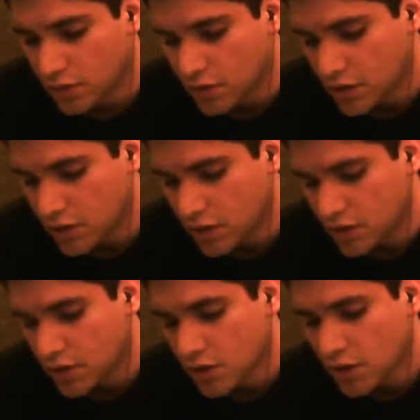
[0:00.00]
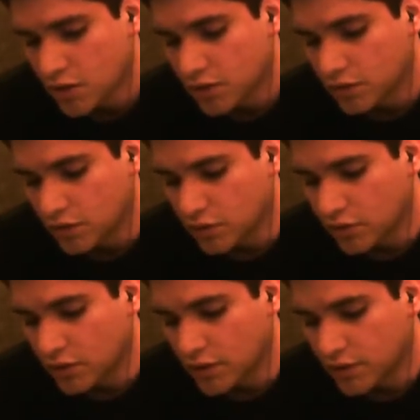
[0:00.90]
Okay,
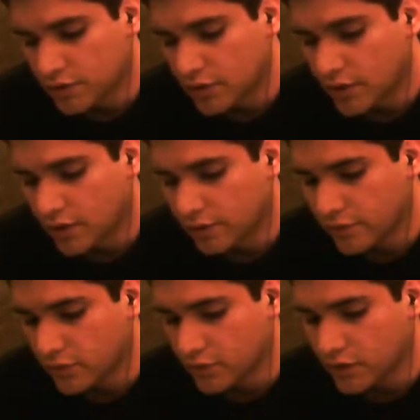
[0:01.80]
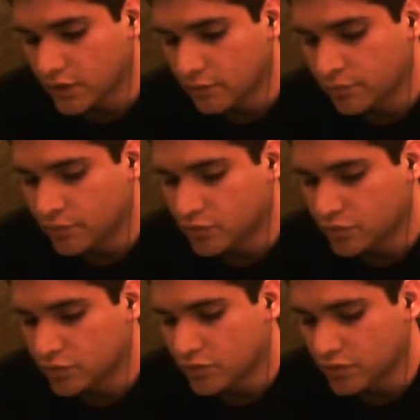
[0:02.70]
so yes, I fell asleep
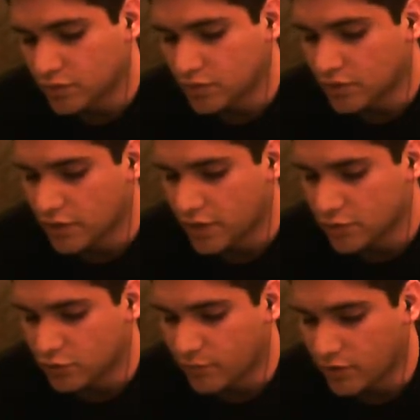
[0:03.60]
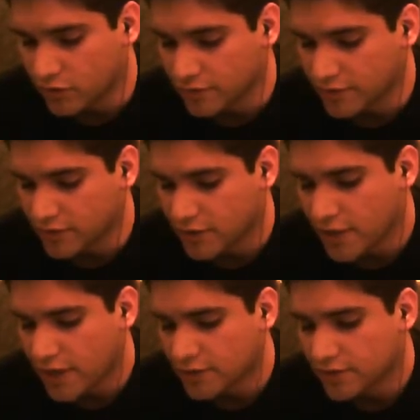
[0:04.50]
through the lecture part of that
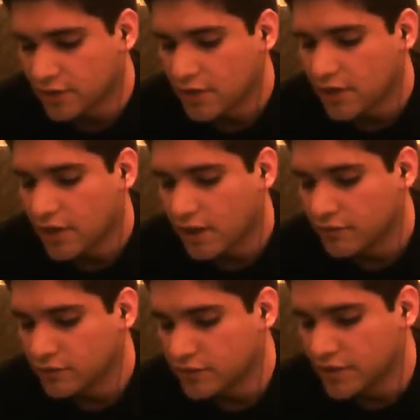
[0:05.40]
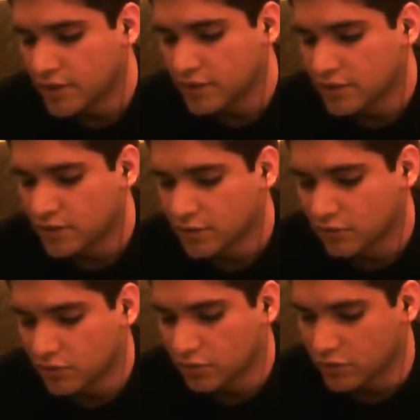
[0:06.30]
class. After that,
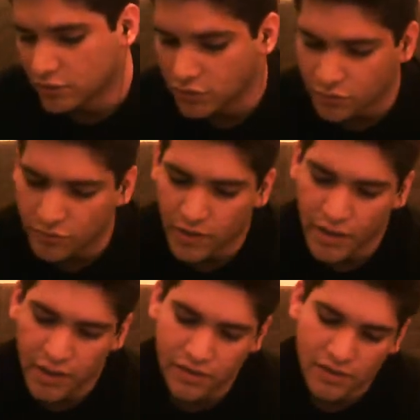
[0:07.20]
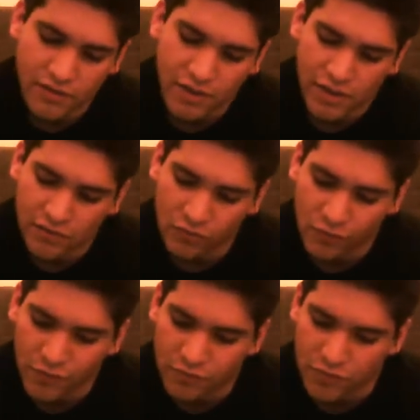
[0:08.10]
we went home, and at 8
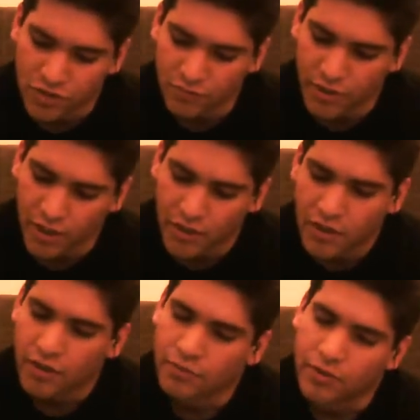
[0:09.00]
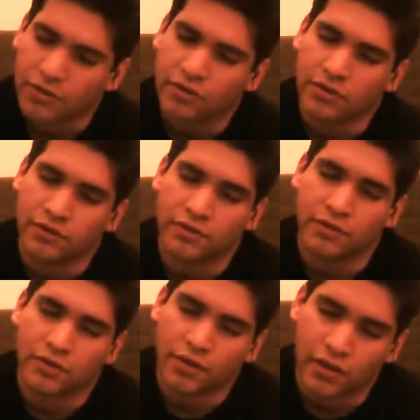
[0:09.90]
we went to Shimpla
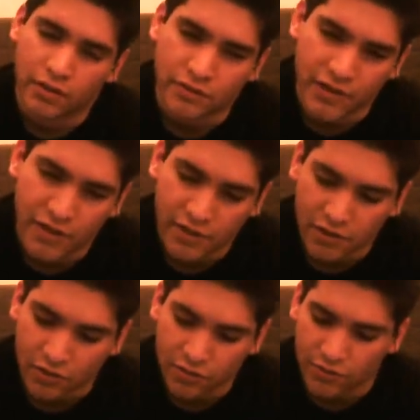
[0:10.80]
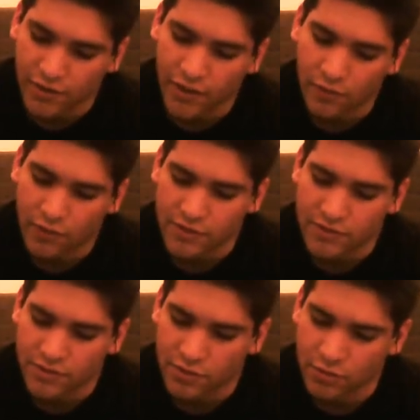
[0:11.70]
because Daniel Gusa
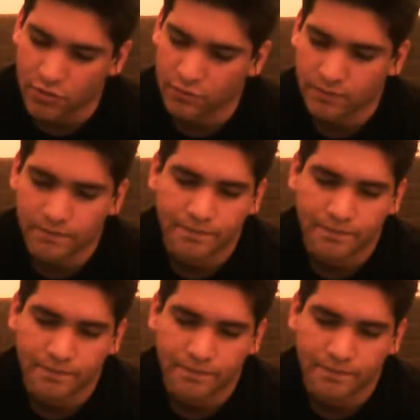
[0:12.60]
wanted to